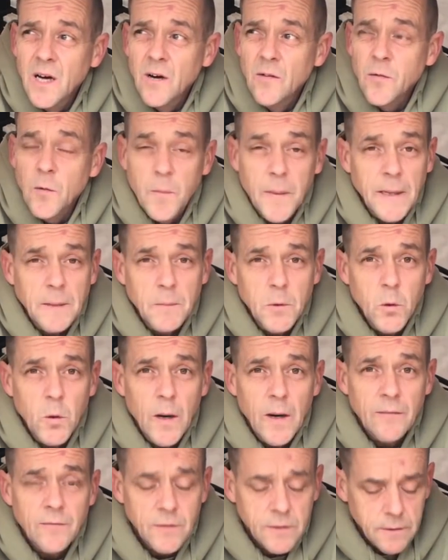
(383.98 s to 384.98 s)
For people who
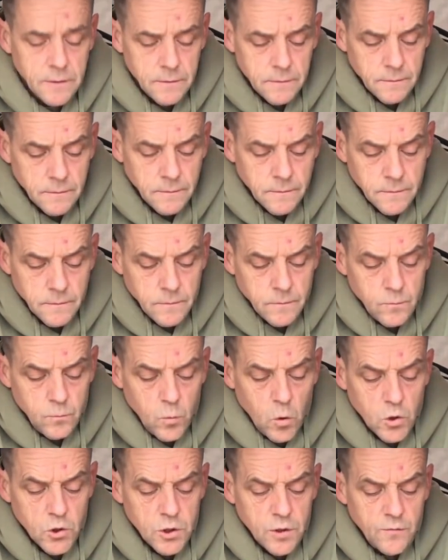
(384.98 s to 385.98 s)
haven't
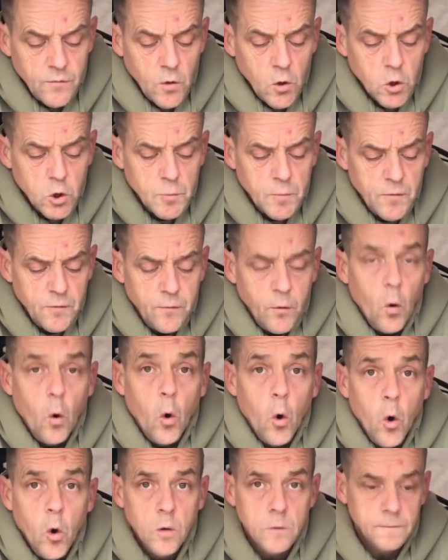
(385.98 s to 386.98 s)
watched the vlogs
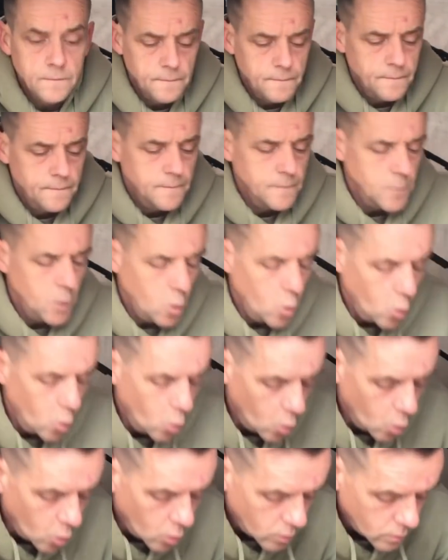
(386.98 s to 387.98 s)
before,
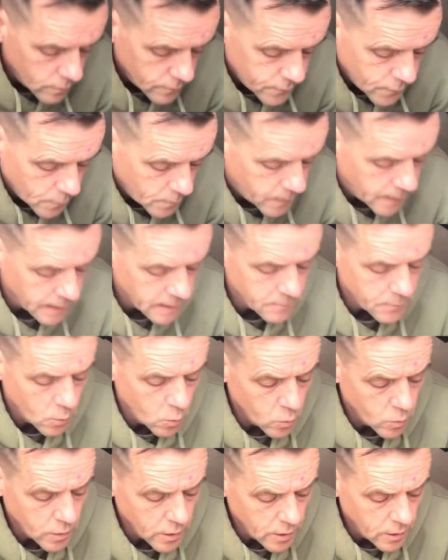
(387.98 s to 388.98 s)
or for
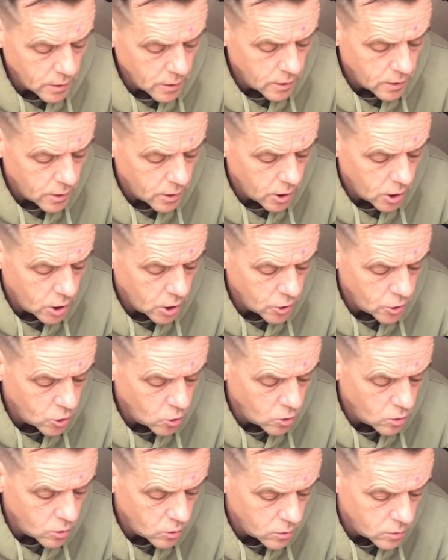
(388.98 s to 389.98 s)
people that are
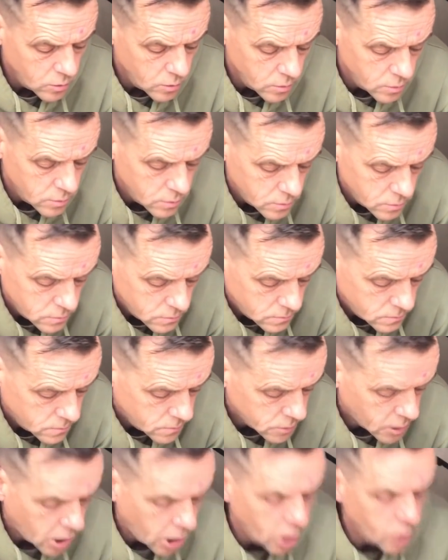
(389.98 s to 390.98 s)
not
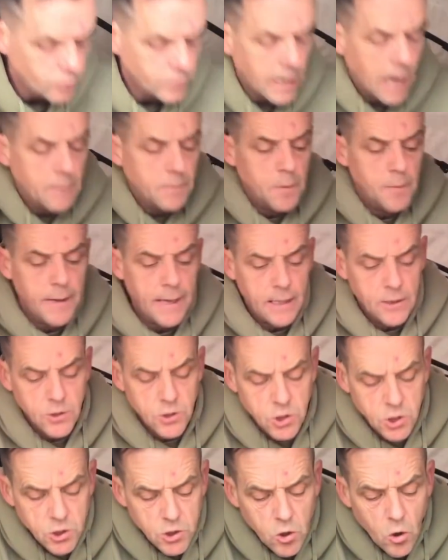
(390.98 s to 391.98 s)
clued up about
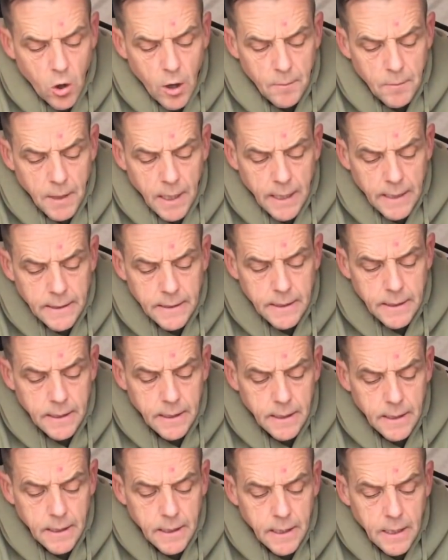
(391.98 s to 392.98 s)
Snipe Lake,
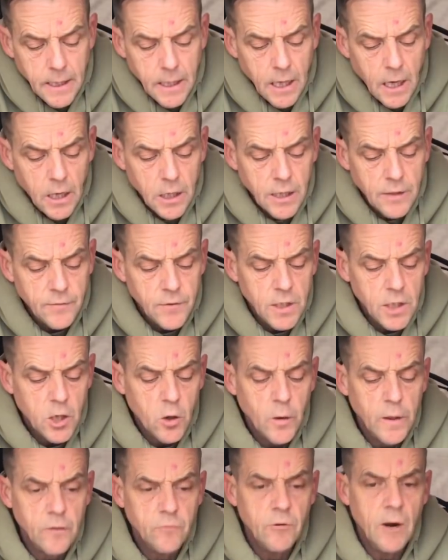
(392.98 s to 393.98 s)
I'll give you the
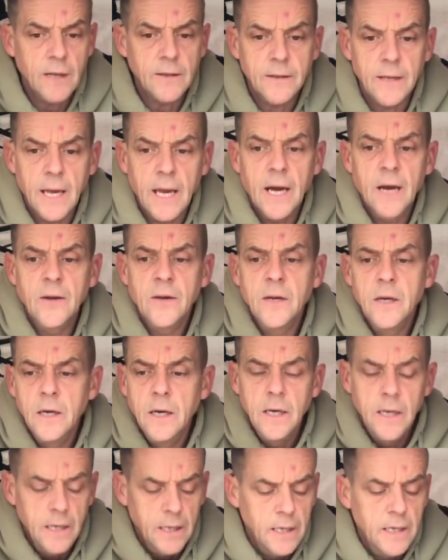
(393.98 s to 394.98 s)
quick rundown.
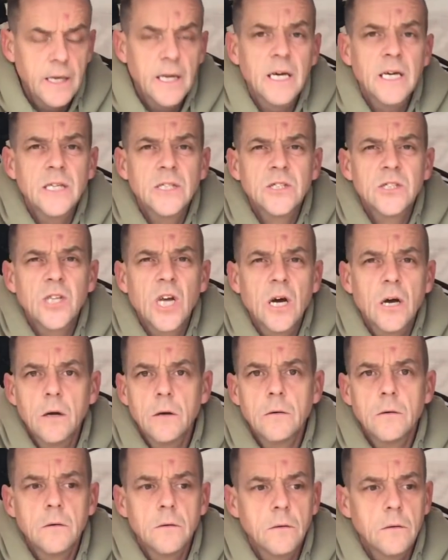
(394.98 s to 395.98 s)
There's go
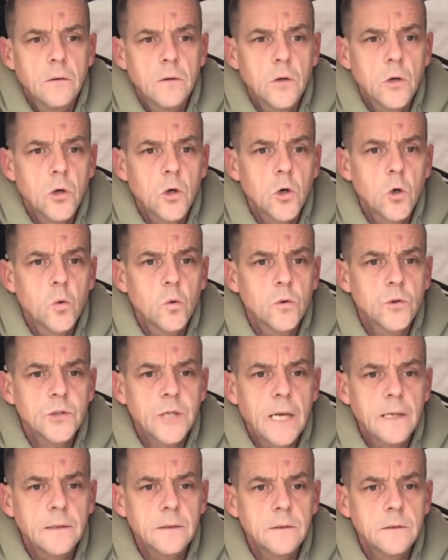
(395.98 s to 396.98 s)
on,
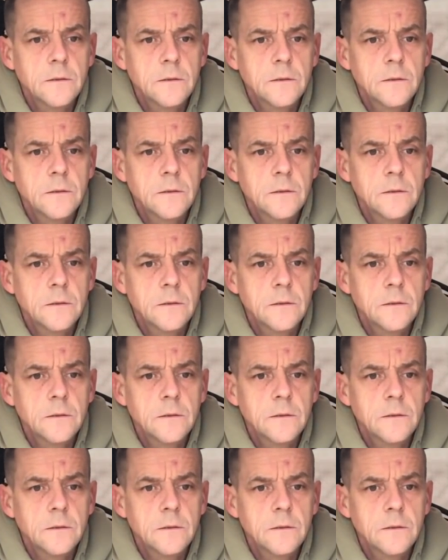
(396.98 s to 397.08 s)
son.